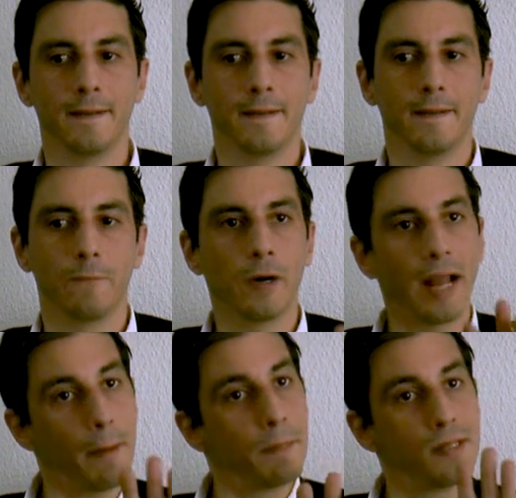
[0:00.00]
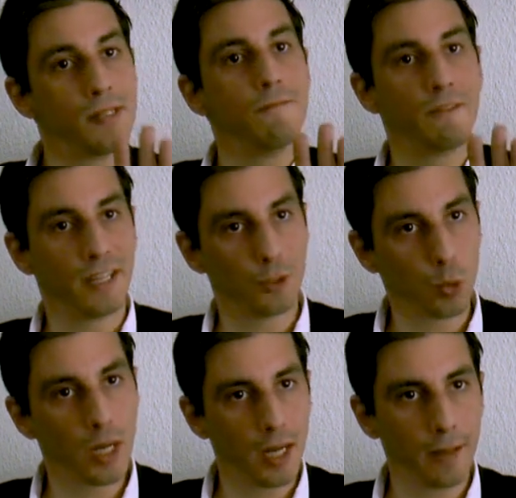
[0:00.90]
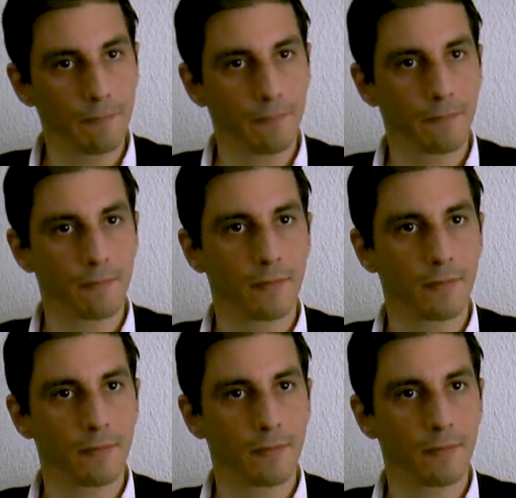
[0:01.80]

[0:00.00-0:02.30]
uh, what happens in Venezuela